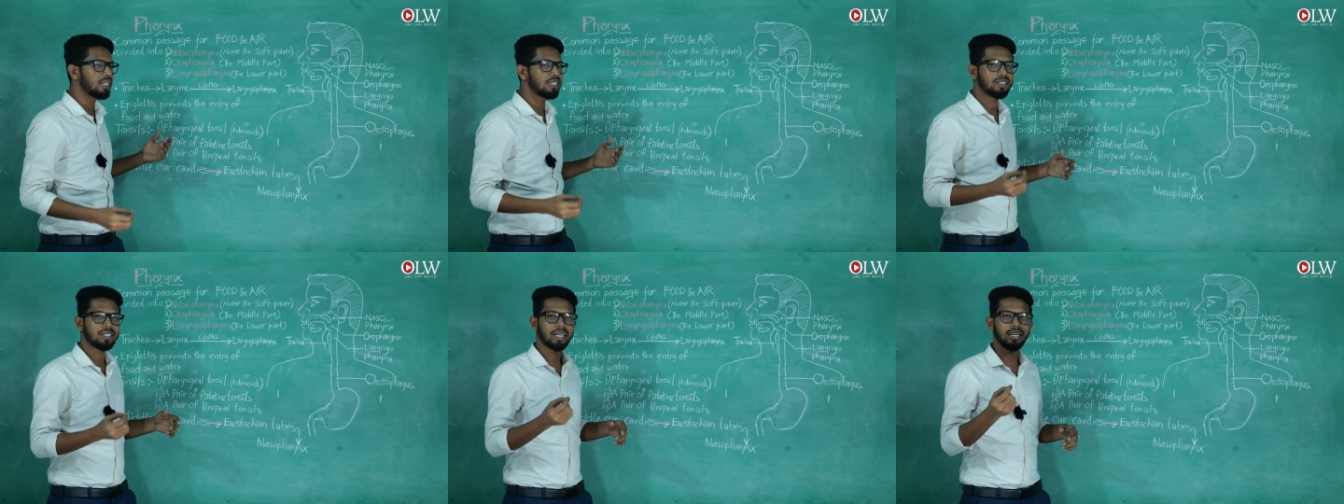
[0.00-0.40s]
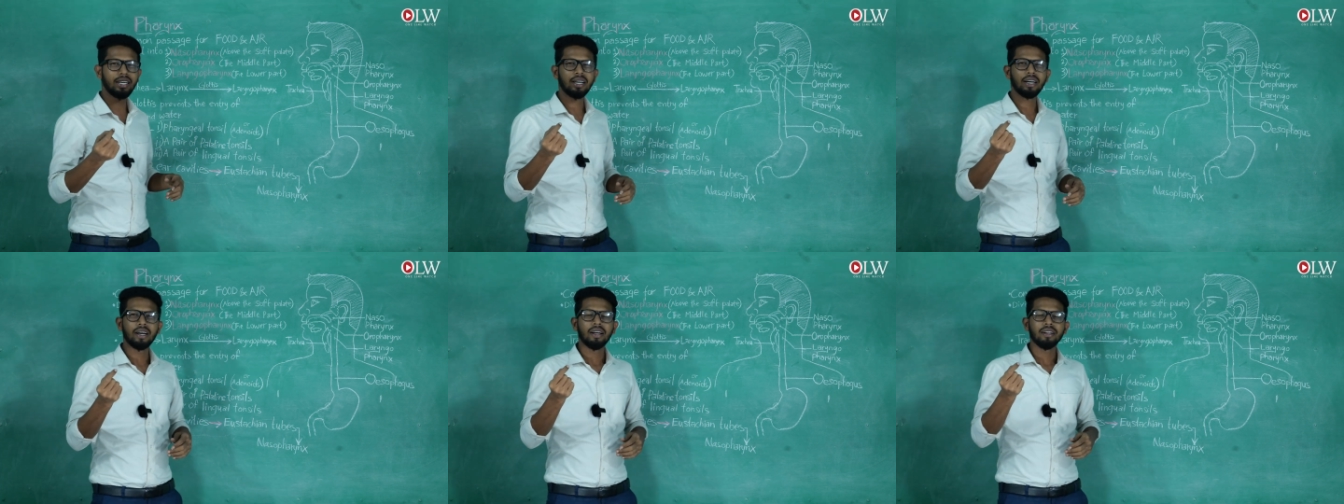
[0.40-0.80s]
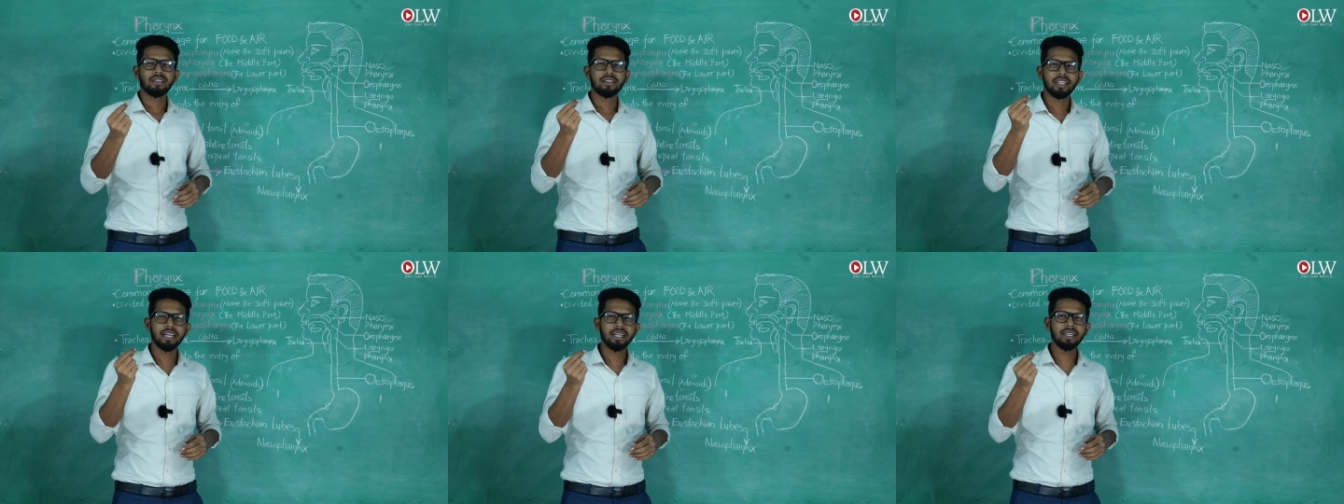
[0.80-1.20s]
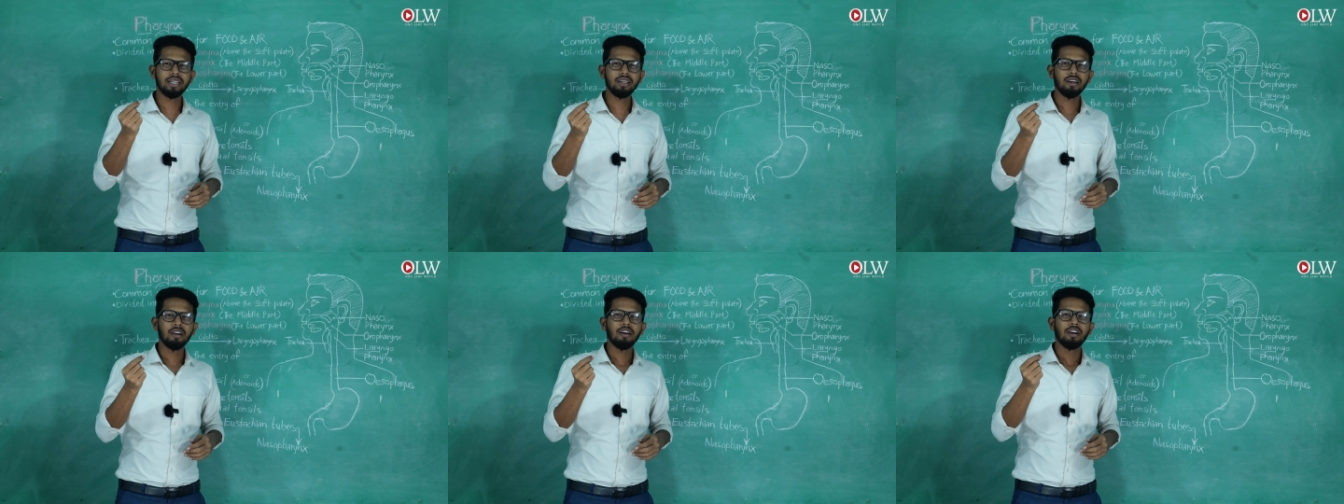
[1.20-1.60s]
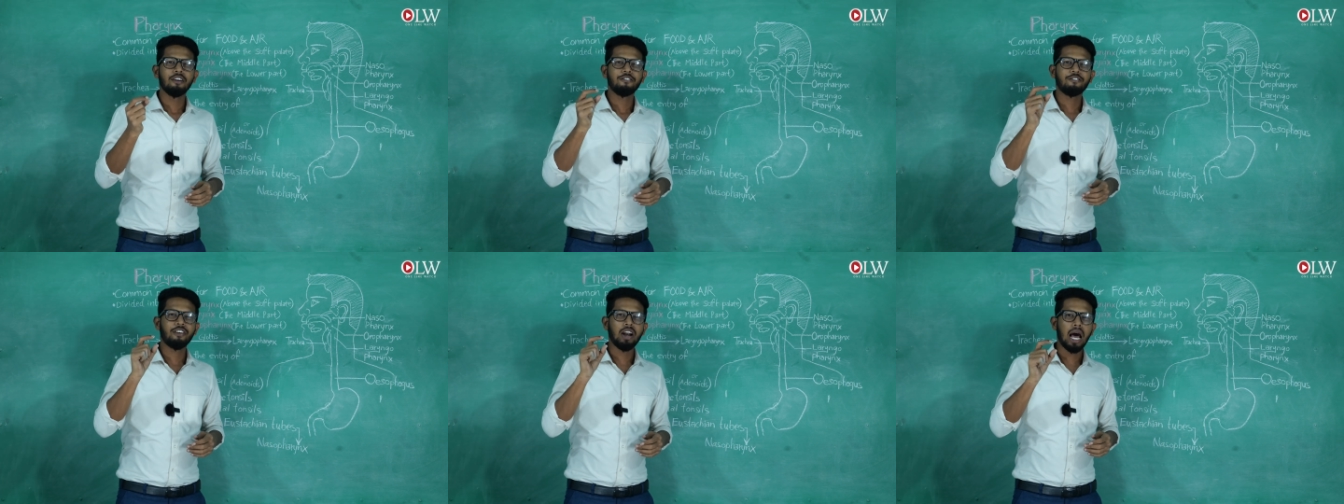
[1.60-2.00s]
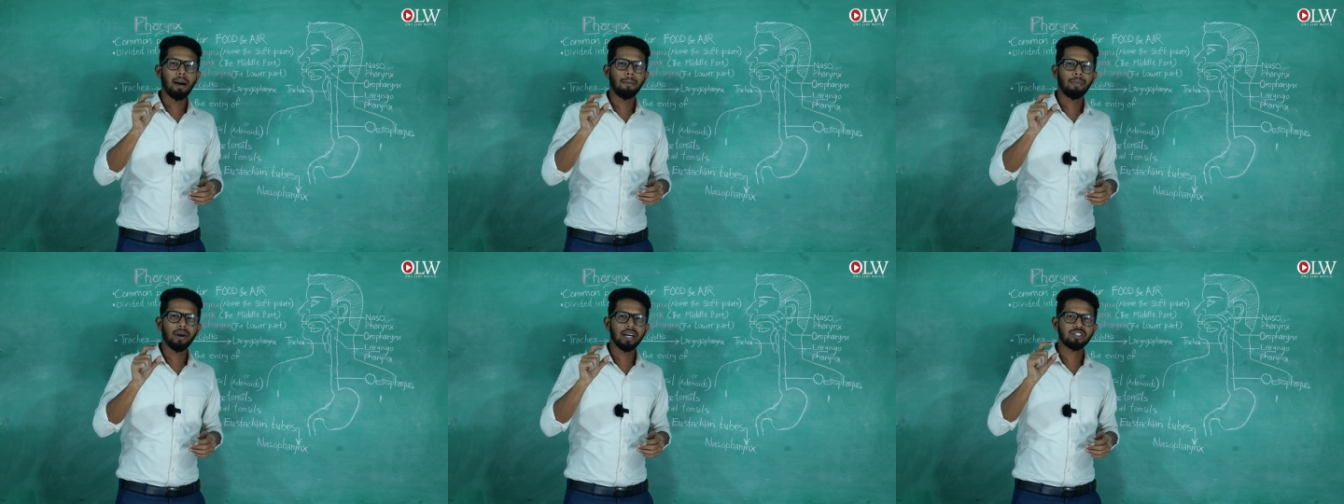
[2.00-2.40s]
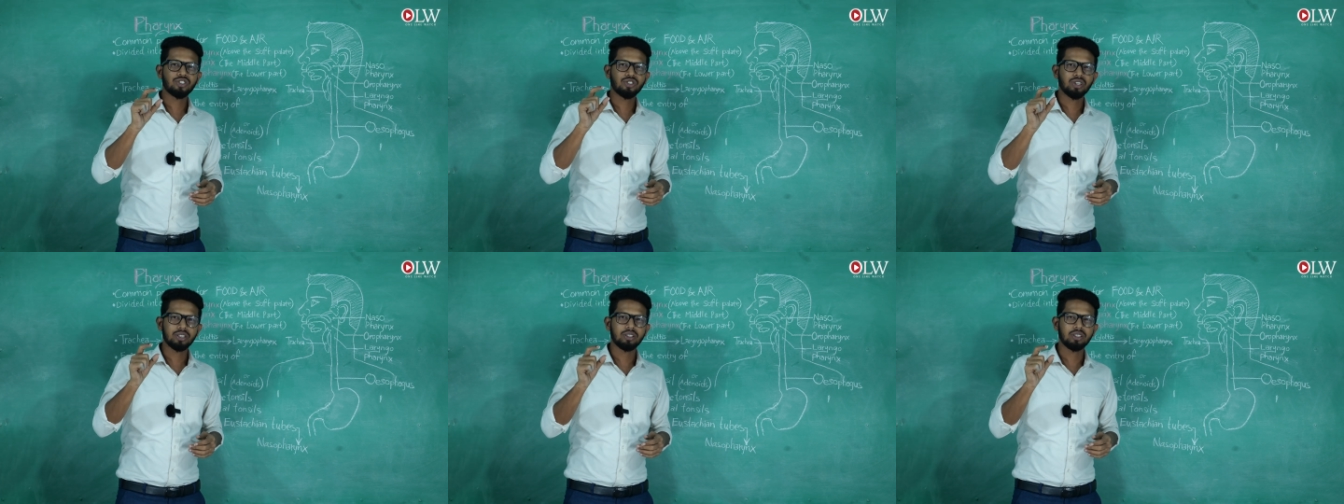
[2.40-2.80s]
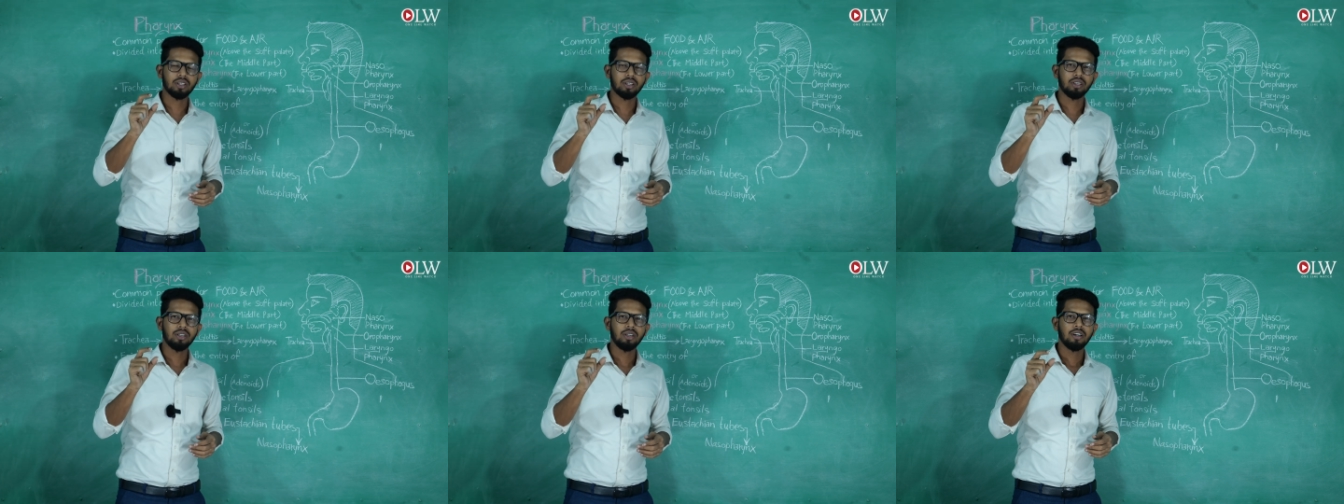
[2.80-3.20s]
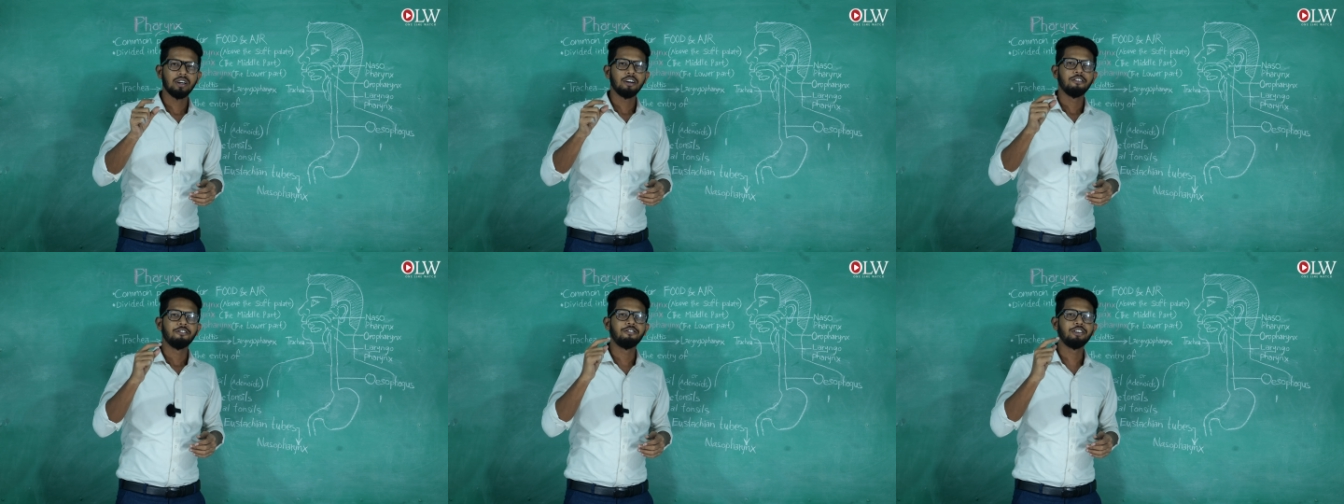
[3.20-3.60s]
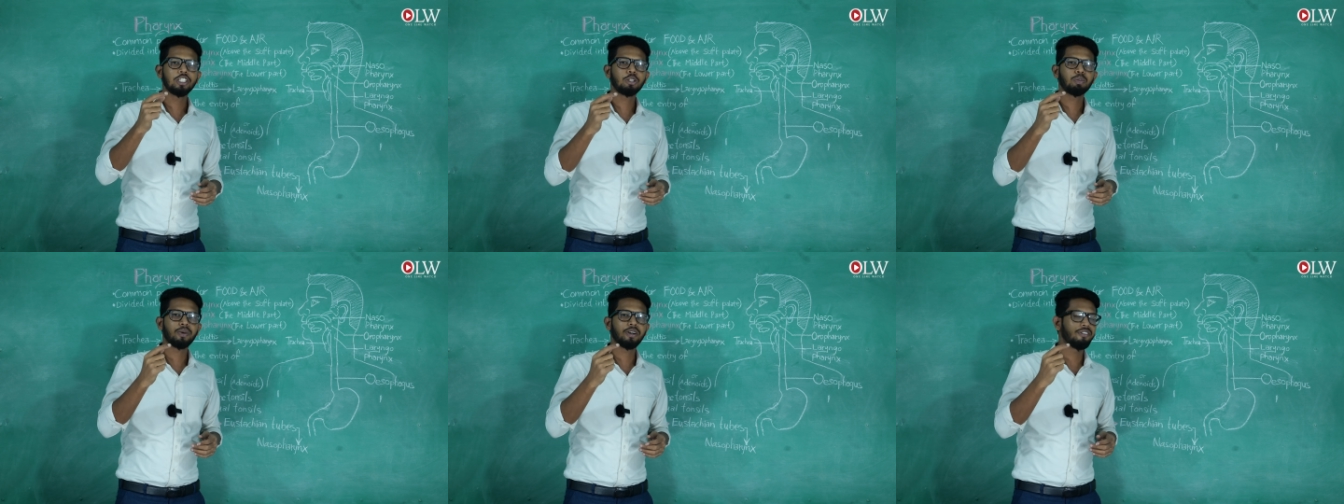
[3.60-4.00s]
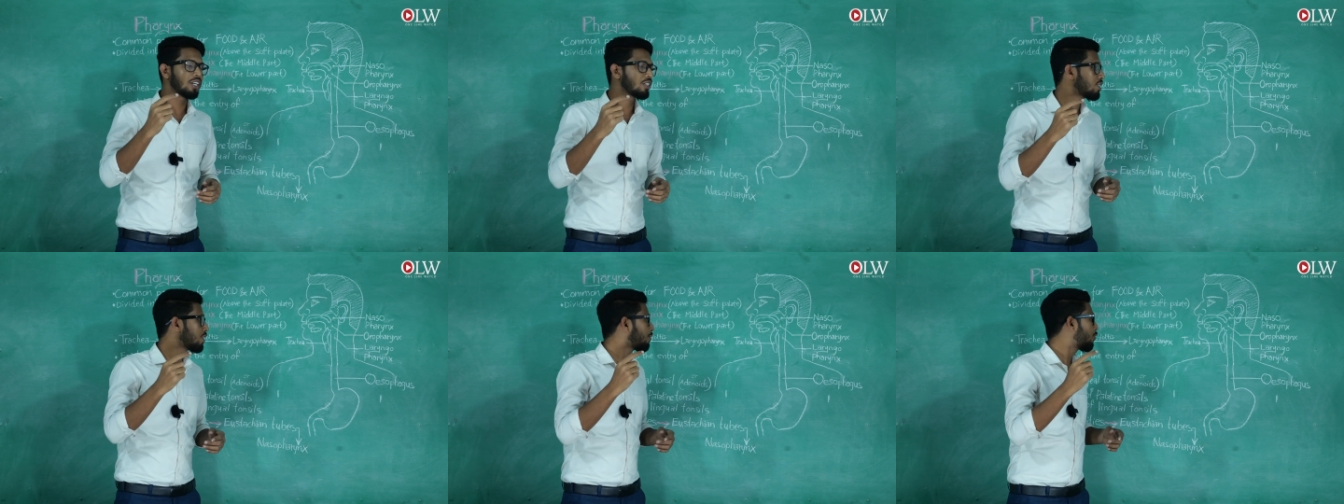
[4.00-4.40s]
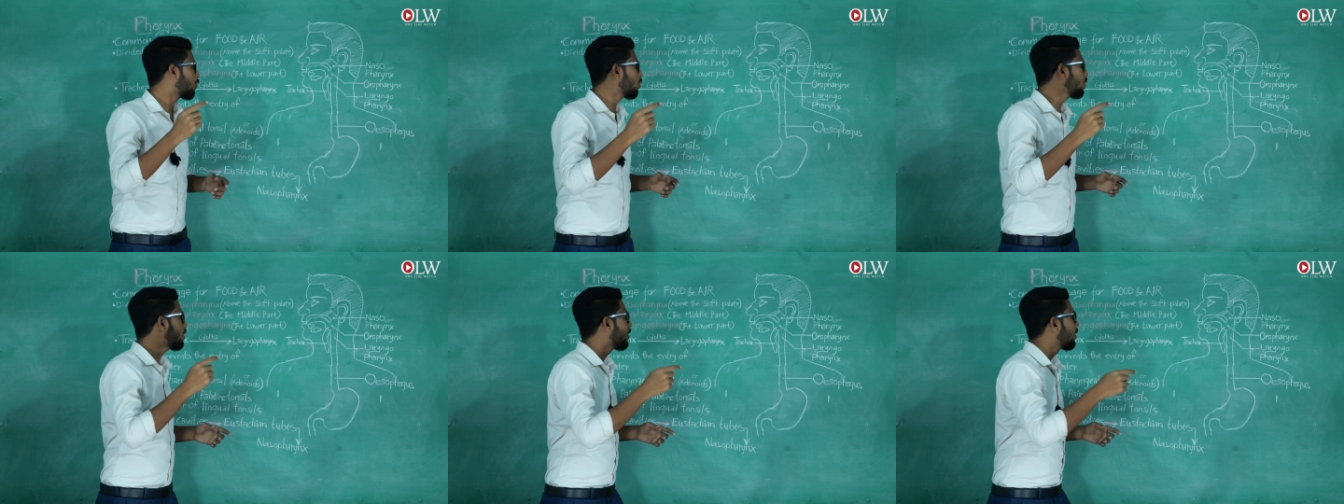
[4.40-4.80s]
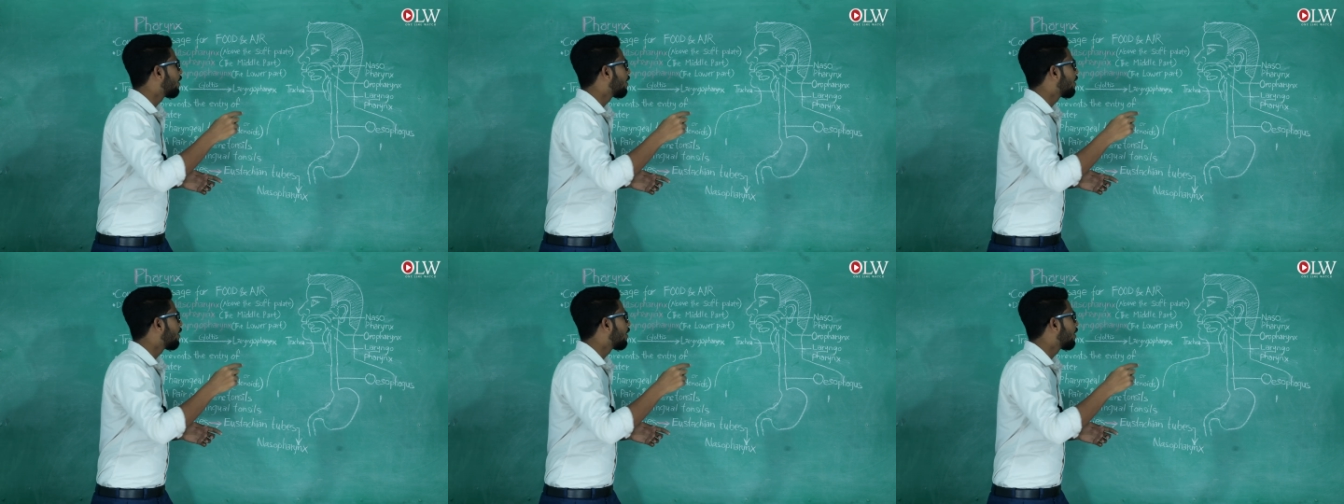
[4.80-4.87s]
It's a thin flap-like structure which prevents the food.